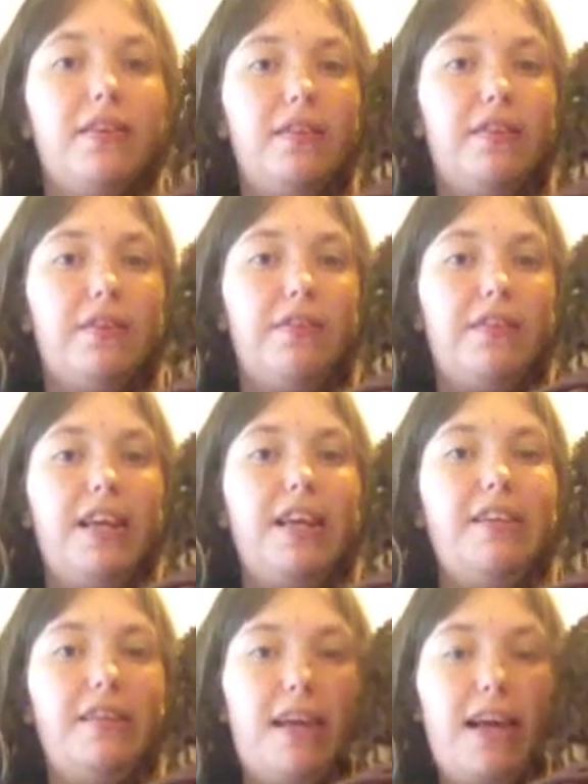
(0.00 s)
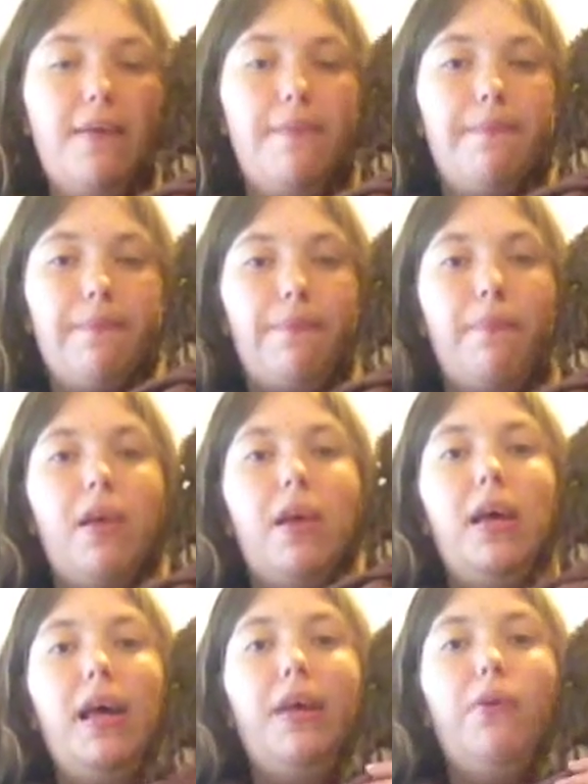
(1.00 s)
So just knee to knee,
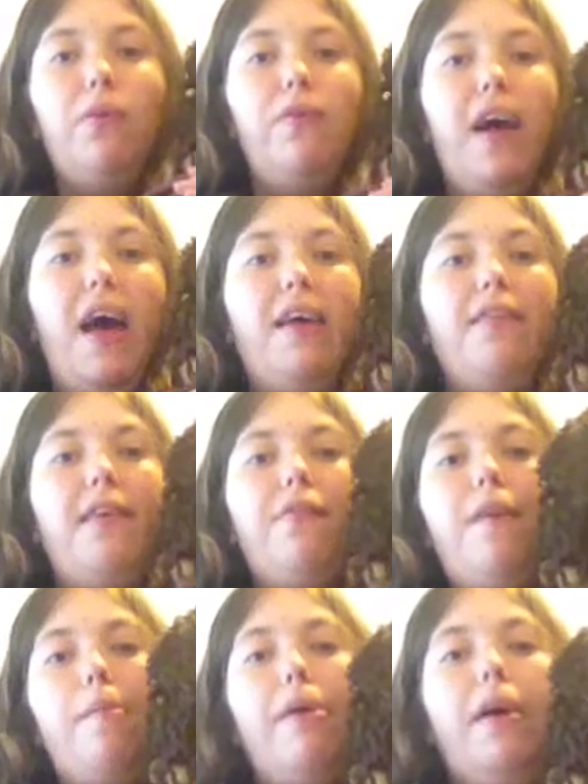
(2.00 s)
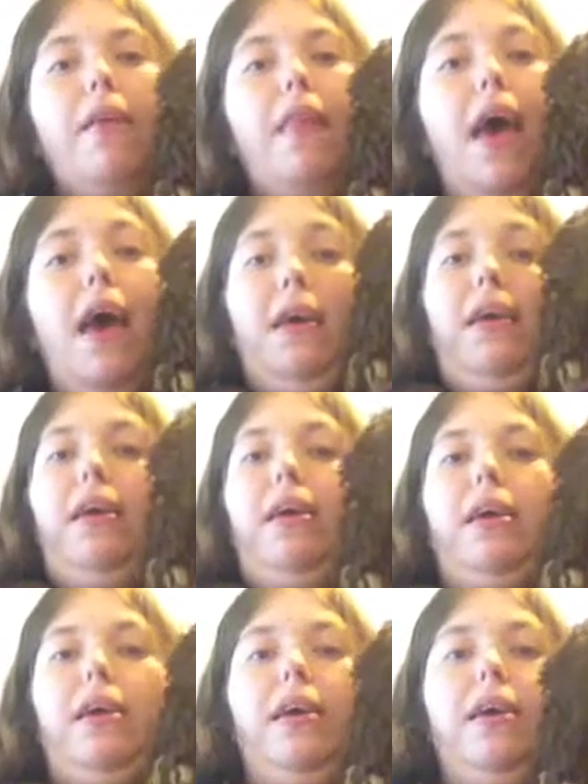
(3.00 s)
and all of that excess fabric there
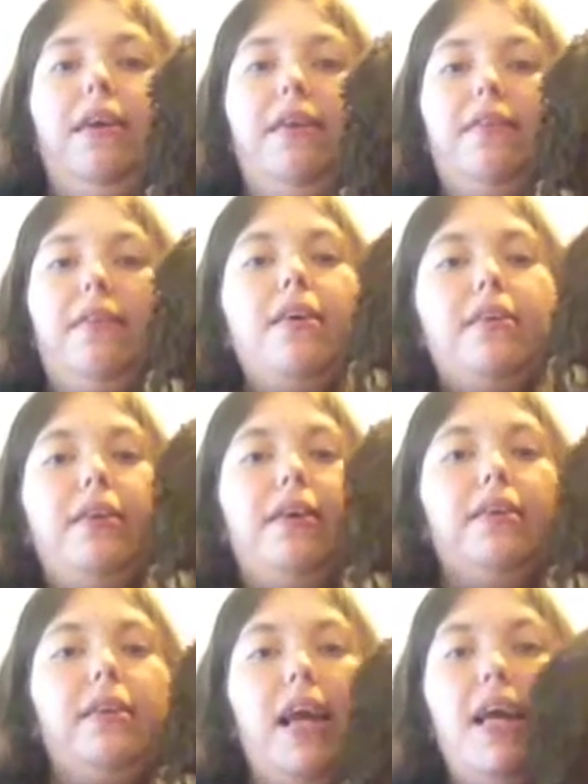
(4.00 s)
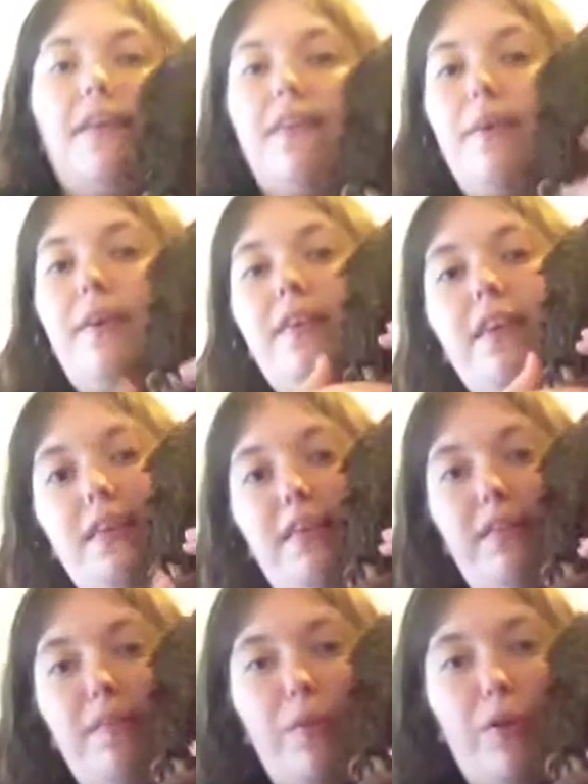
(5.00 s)
is tucked underneath, so it's nice
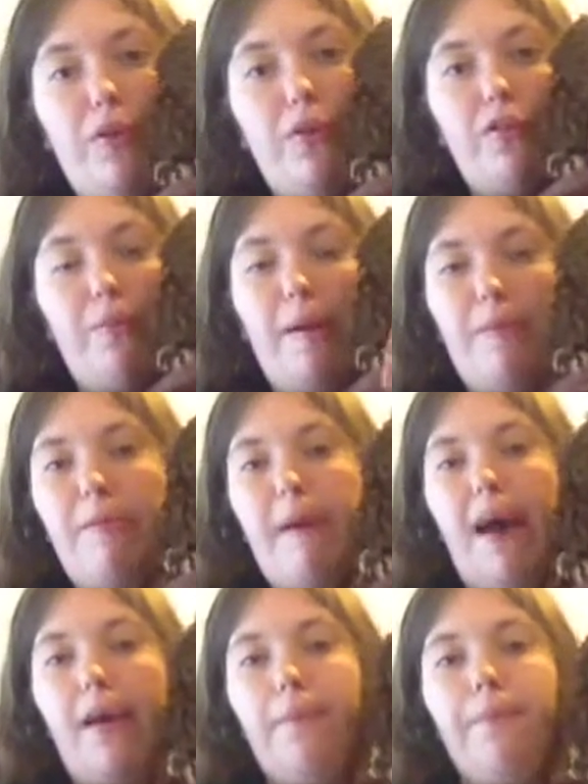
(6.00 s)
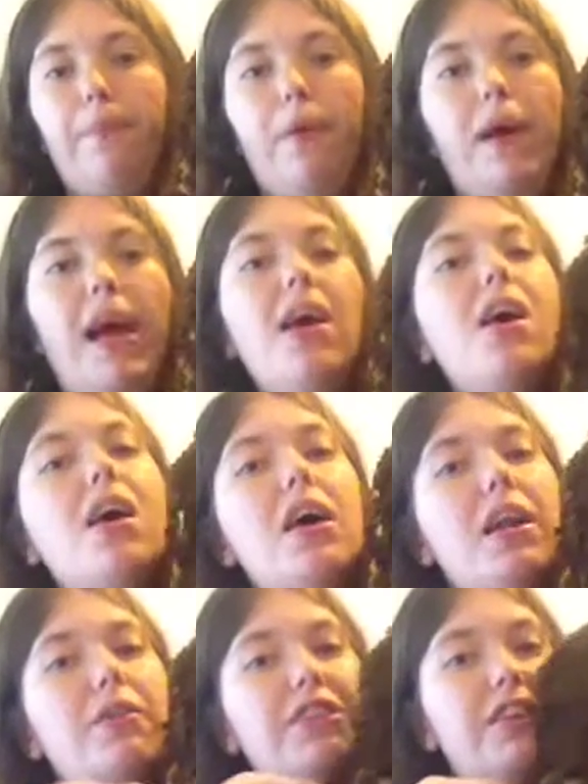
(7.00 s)
and smooth across baby's back. Okay,
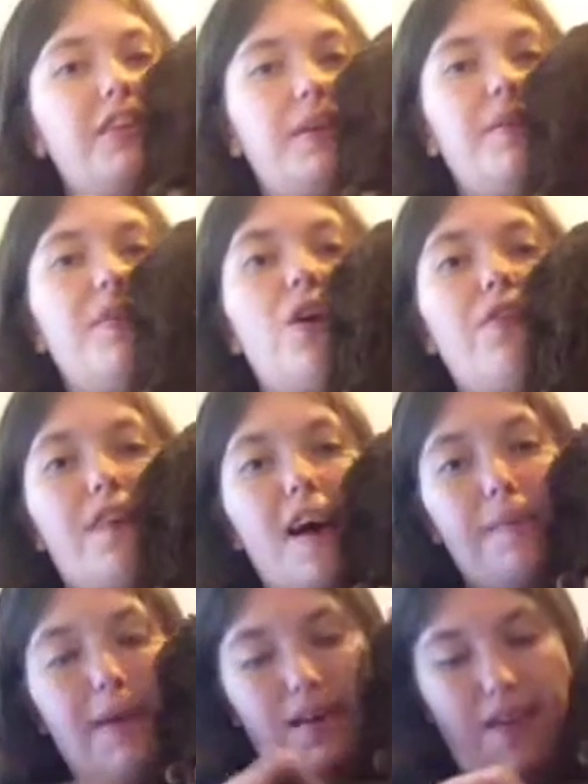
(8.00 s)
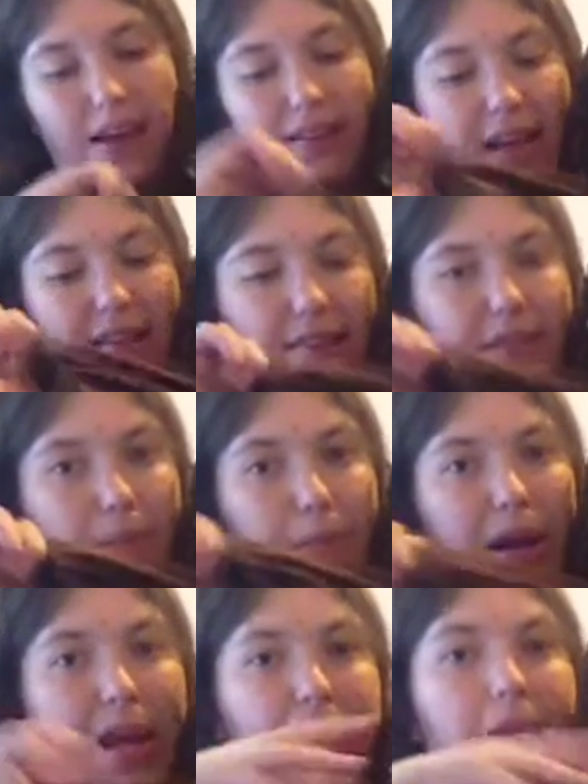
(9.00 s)
now as you can see, we've got a fair bit of excess
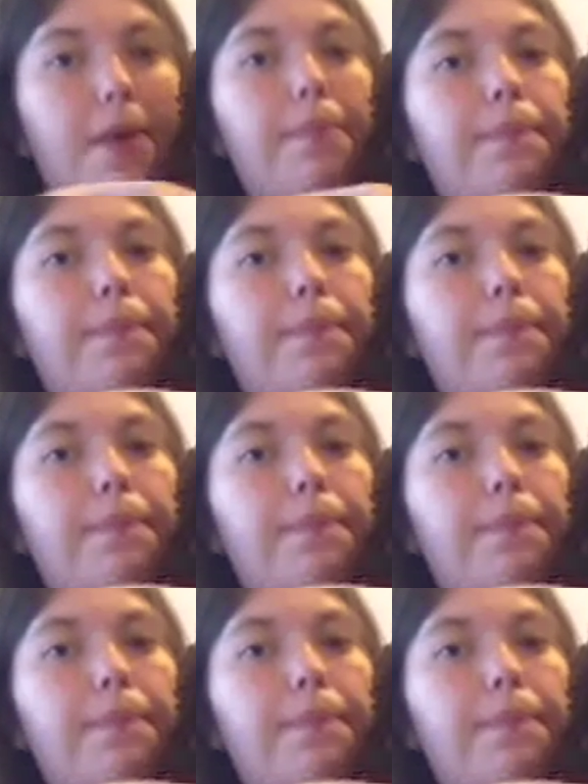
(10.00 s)
fabric here.